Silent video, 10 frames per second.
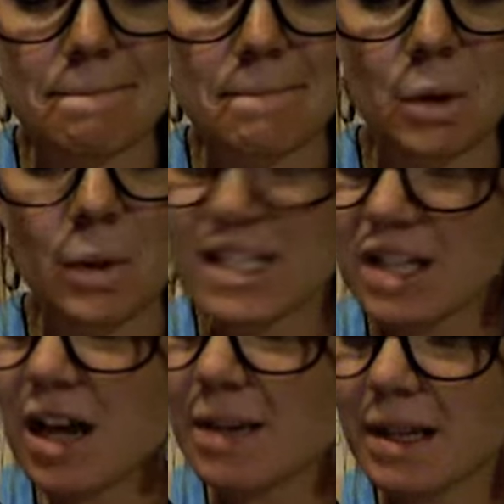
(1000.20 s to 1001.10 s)
But we can
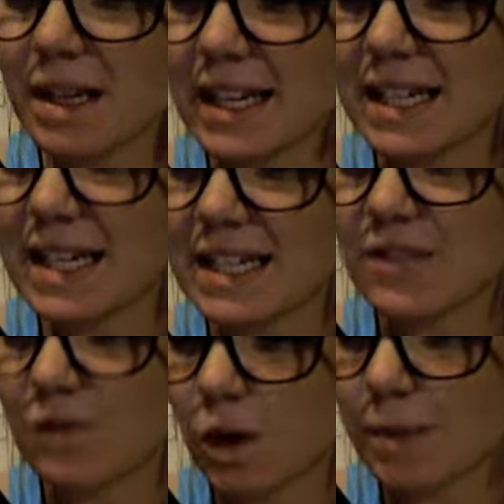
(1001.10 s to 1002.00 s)
talk about like its
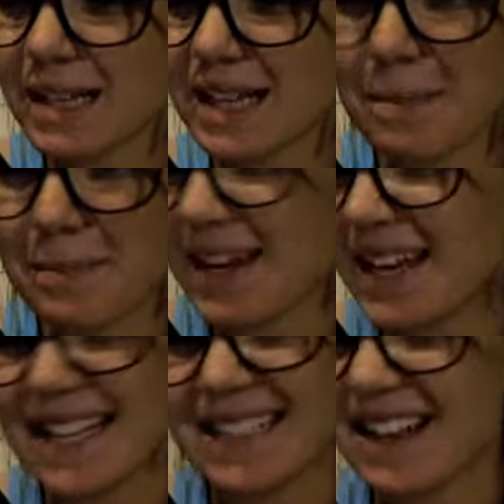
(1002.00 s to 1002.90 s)
formula, but
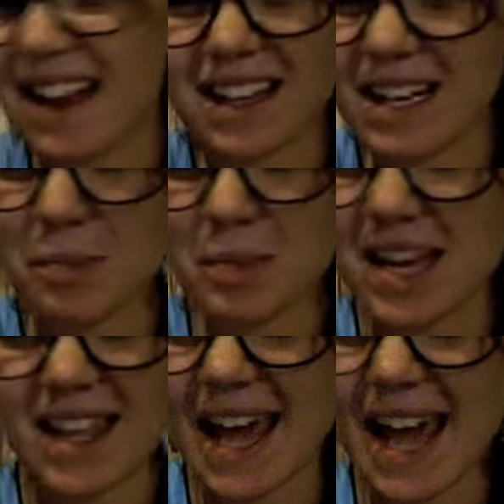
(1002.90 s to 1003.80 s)
it's not gonna be
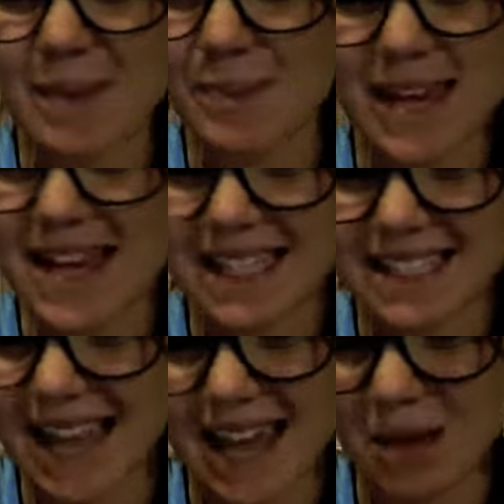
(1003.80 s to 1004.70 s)
on the AP
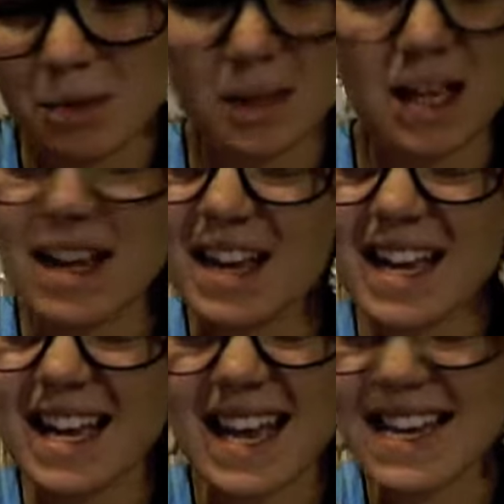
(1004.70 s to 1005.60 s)
exam.
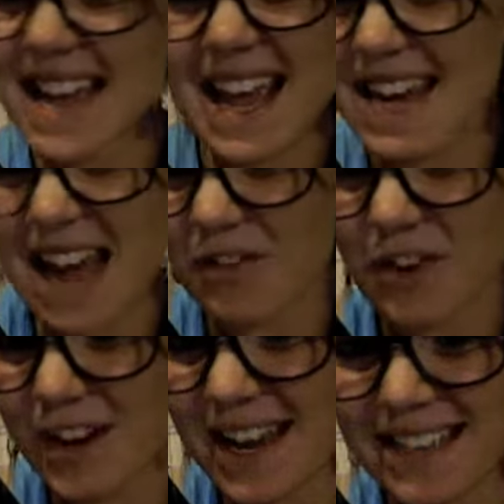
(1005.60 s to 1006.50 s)
It never
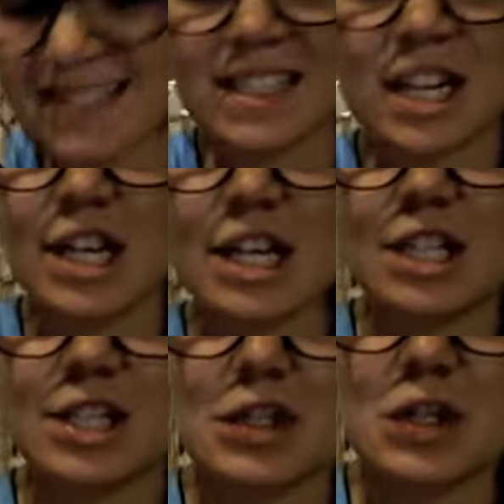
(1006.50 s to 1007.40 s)
is.
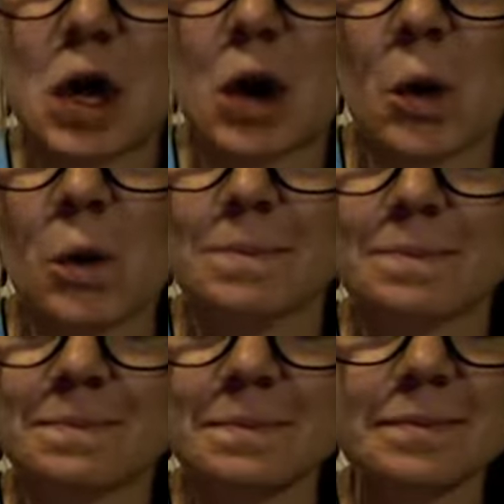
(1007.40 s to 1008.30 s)
So
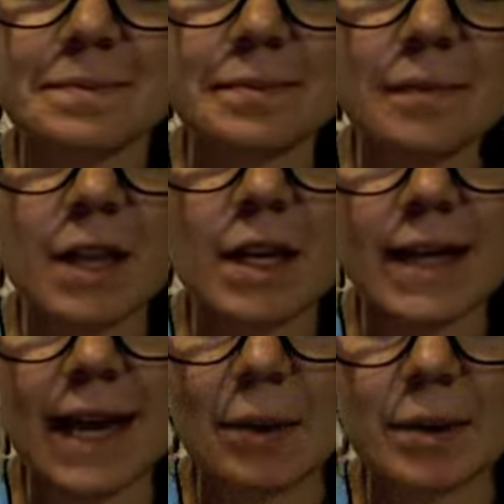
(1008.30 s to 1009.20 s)

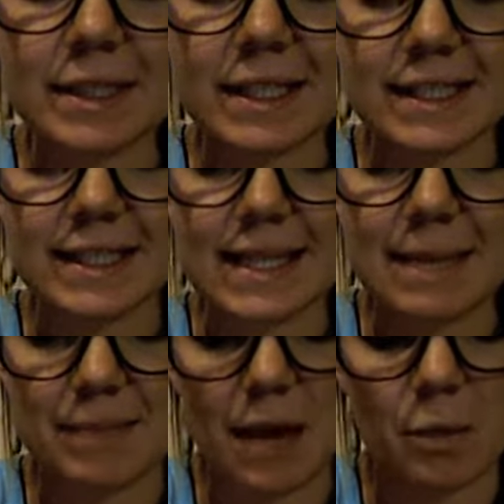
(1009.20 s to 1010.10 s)
yeah, we're just gonna
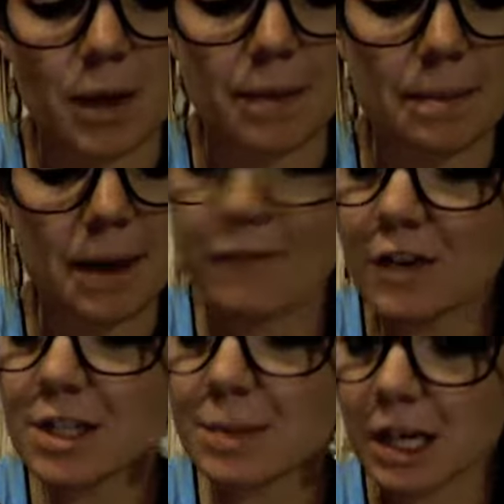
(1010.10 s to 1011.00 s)
skip that one. But
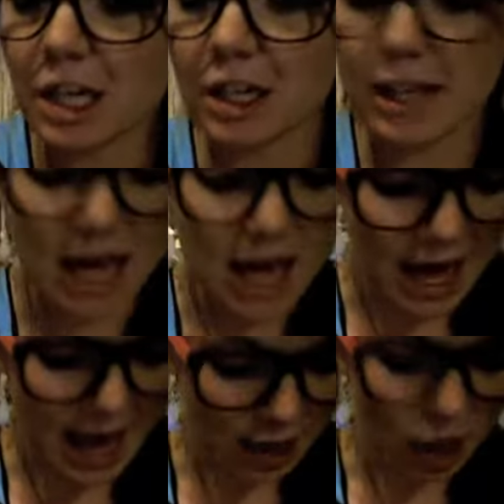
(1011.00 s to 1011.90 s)
first we're gonna look
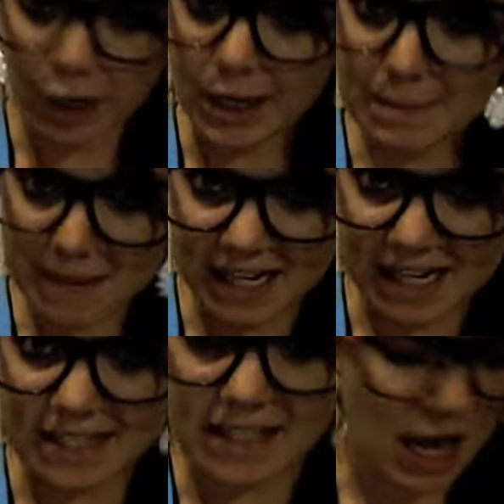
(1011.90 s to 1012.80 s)
at
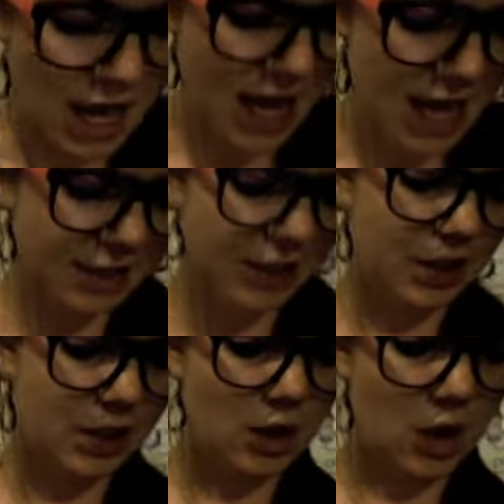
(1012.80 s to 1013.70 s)
Archimedes. And
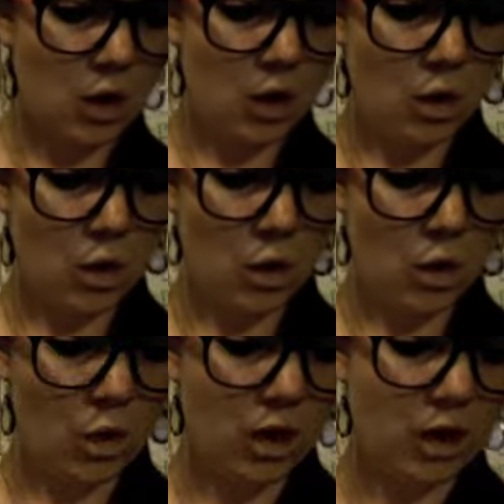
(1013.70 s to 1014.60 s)

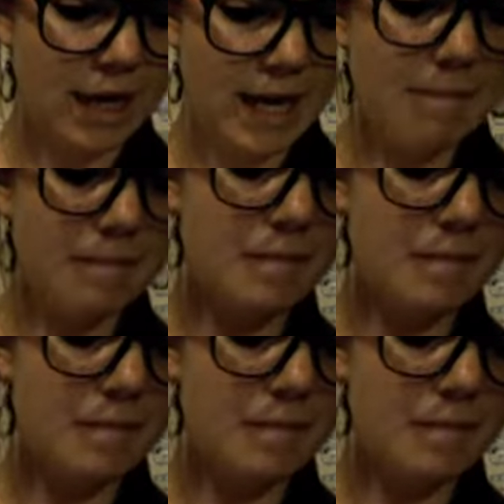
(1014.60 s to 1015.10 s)
so, yep,